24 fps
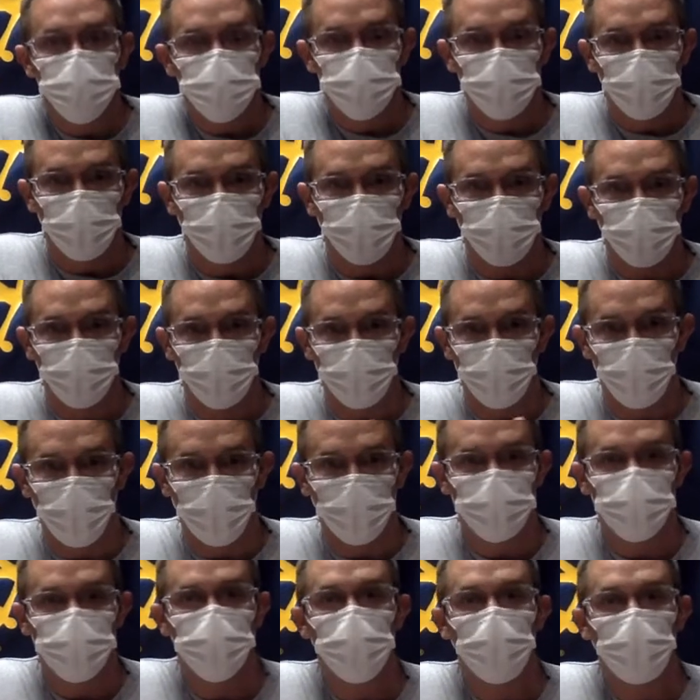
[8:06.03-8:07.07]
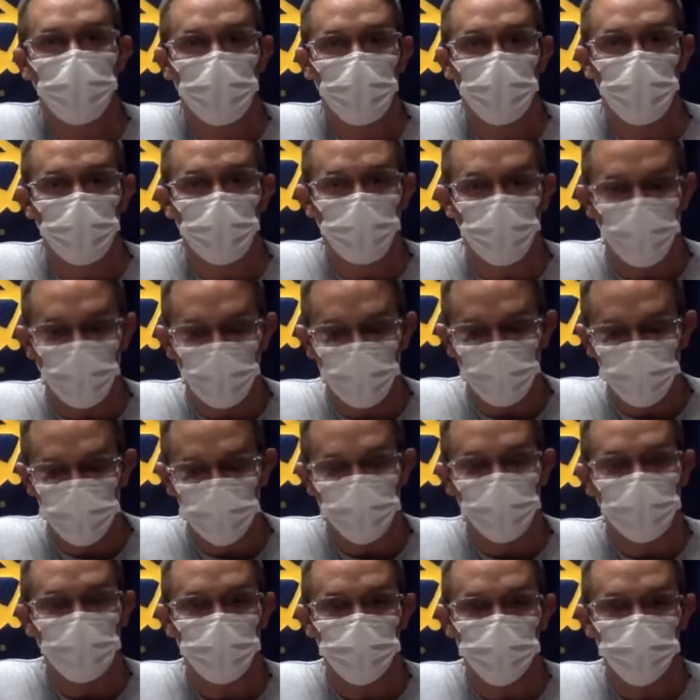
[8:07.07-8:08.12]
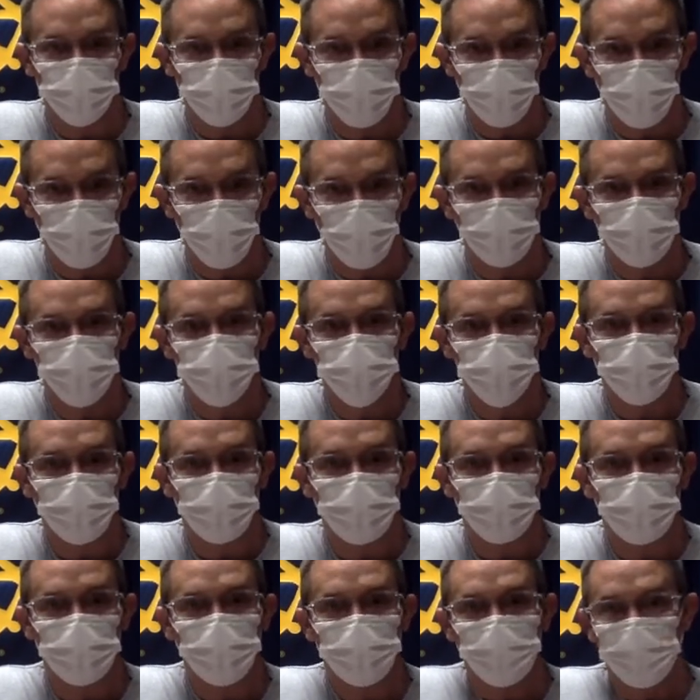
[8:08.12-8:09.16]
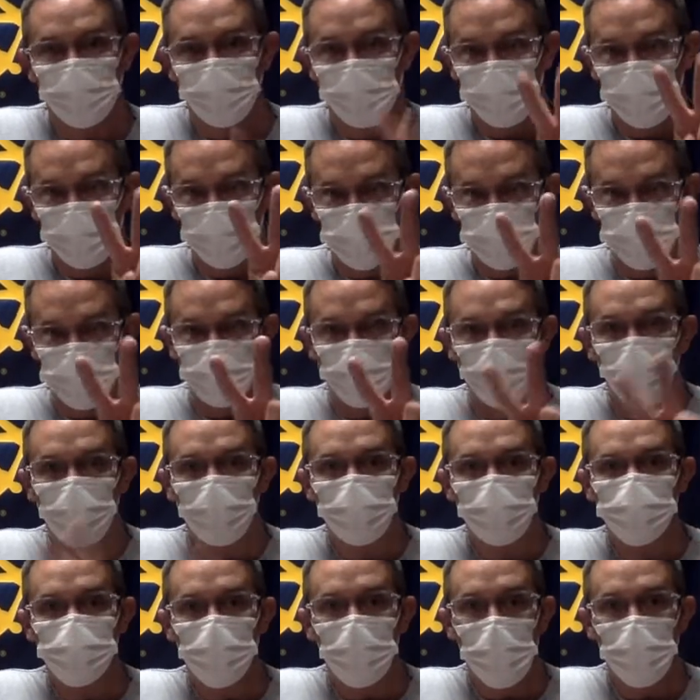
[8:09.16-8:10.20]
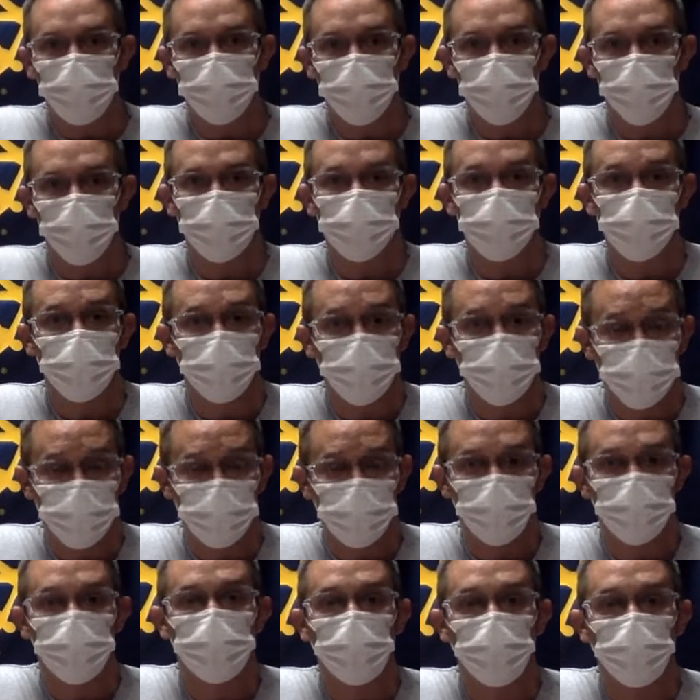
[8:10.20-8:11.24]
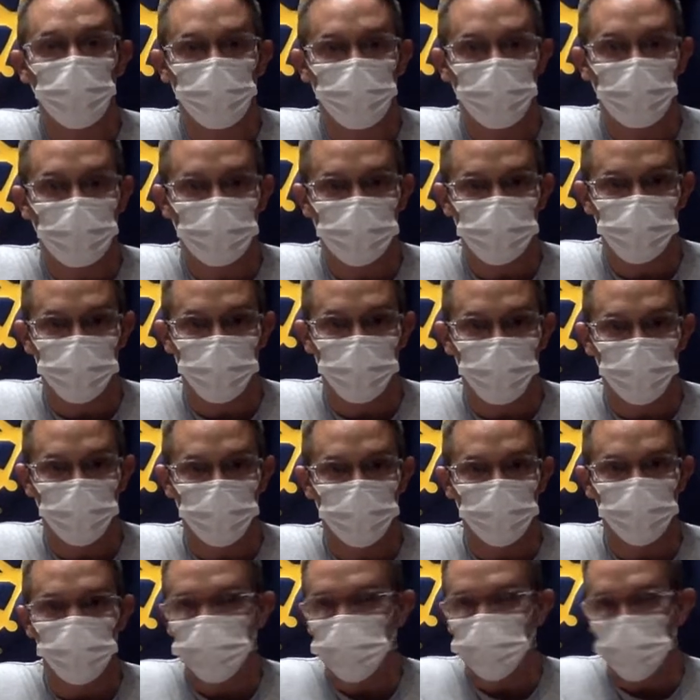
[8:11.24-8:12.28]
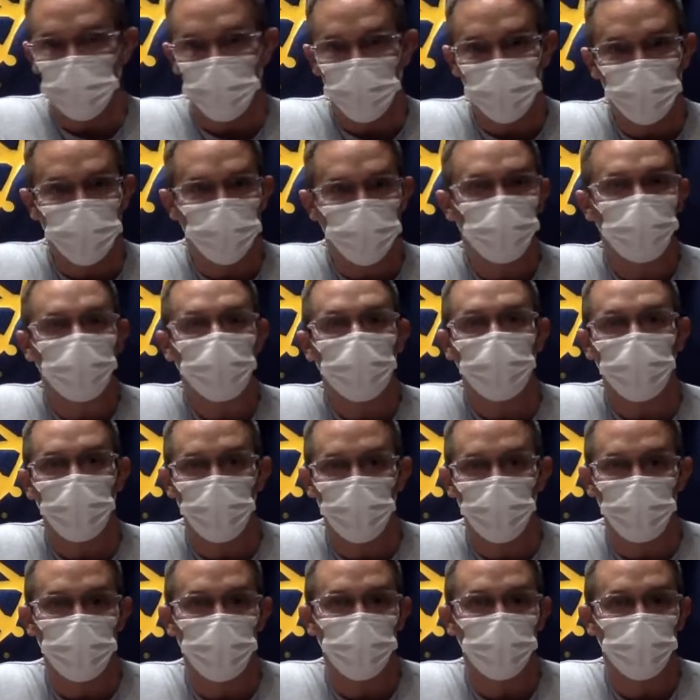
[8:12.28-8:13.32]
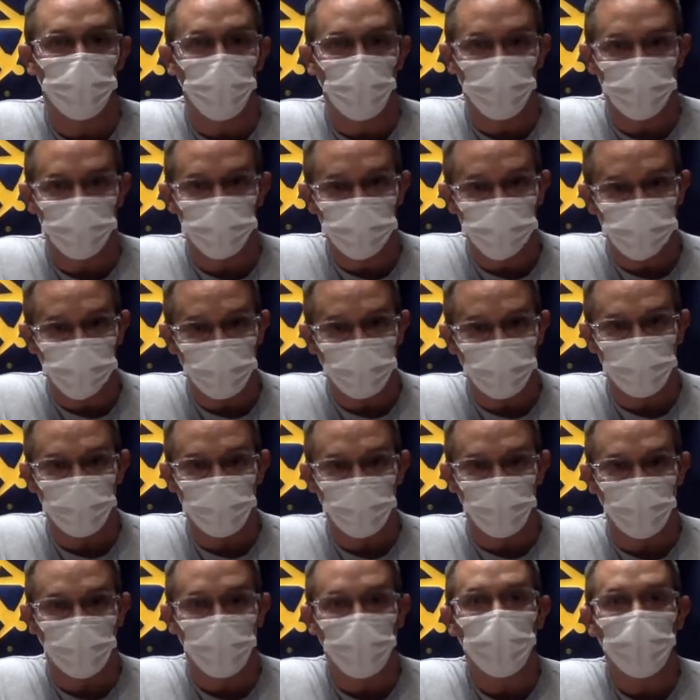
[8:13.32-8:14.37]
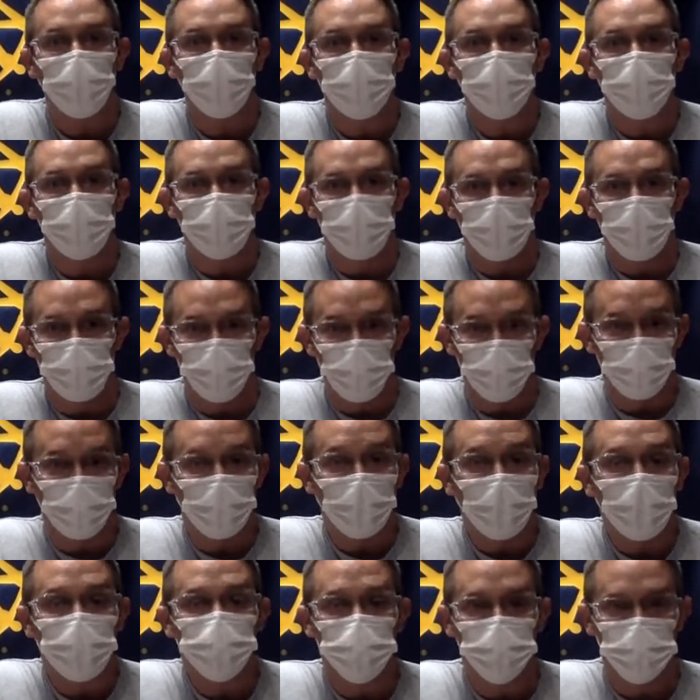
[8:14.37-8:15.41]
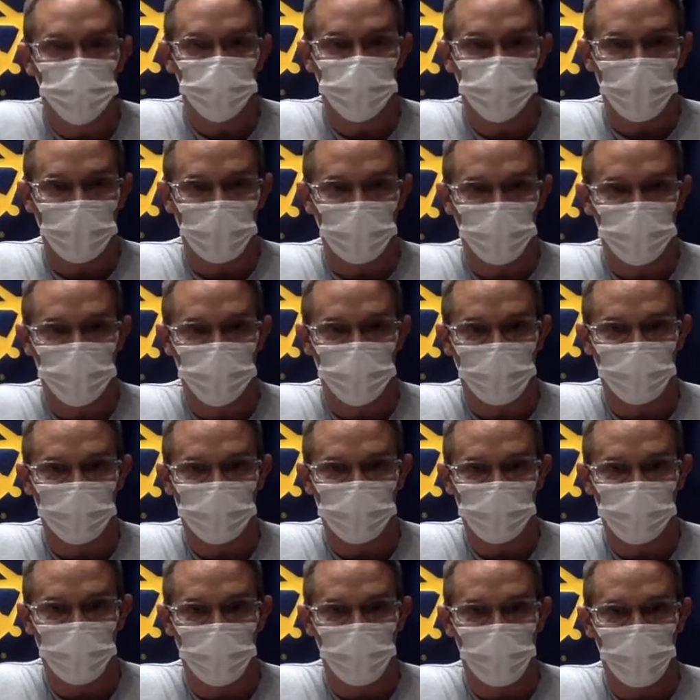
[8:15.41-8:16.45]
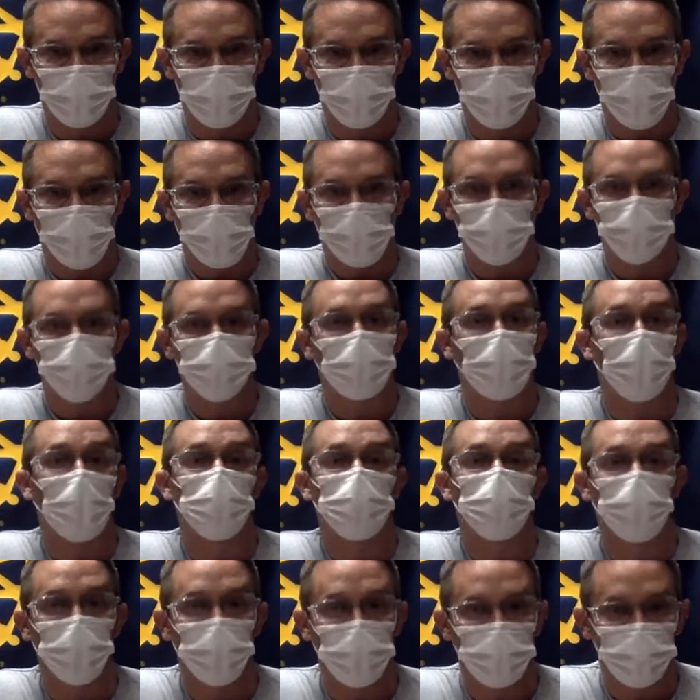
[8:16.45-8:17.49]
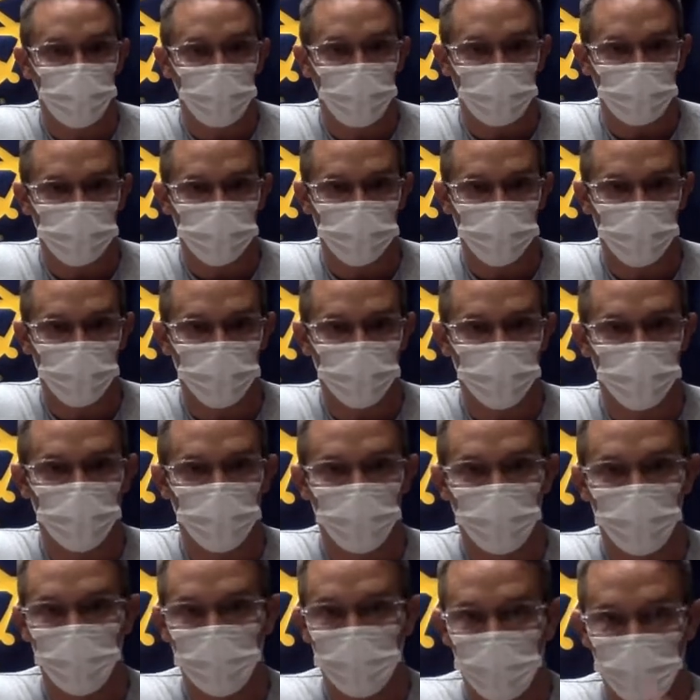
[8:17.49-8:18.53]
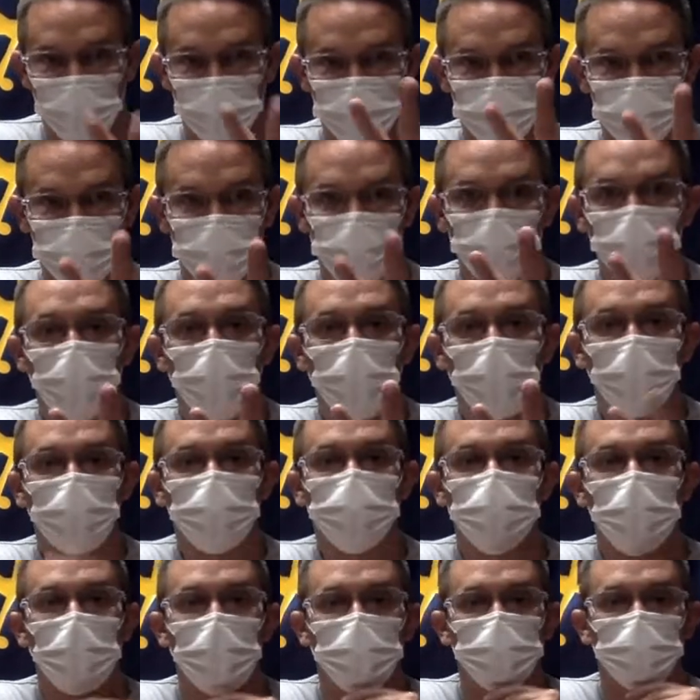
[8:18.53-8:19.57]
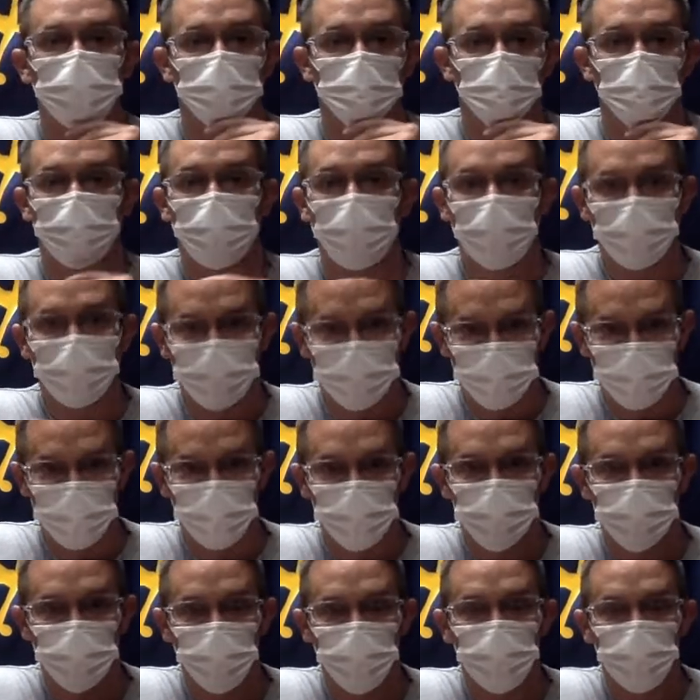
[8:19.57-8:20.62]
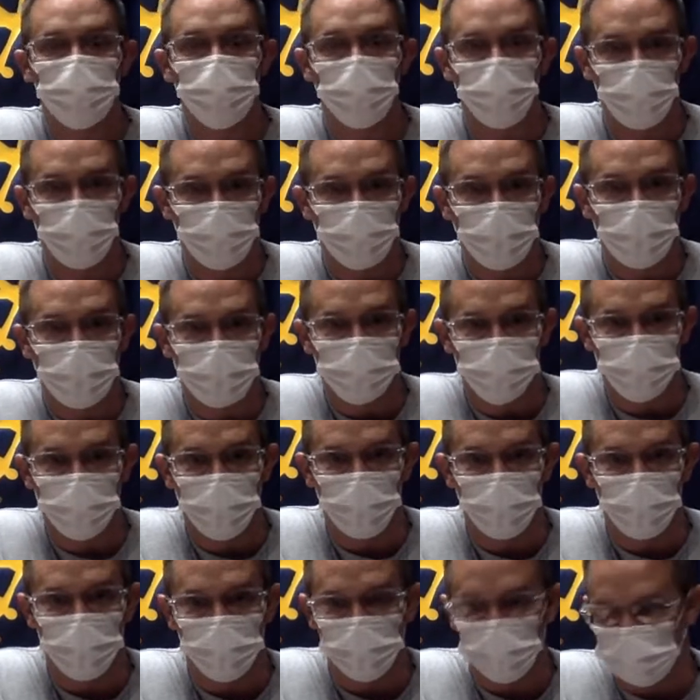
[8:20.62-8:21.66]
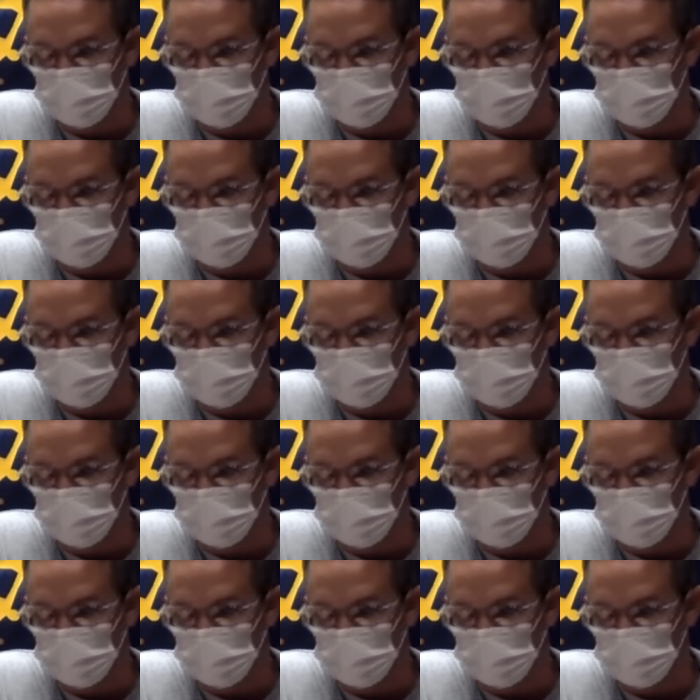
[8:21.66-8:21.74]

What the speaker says: So once you have both shots or the one shot, 2 weeks after is considered fully vaccinated. So you couldn't come in on Sunday if you got your second shot Sunday and say, I'm fully vaccinated. It's 2 weeks after. That's considered fully vaccinated.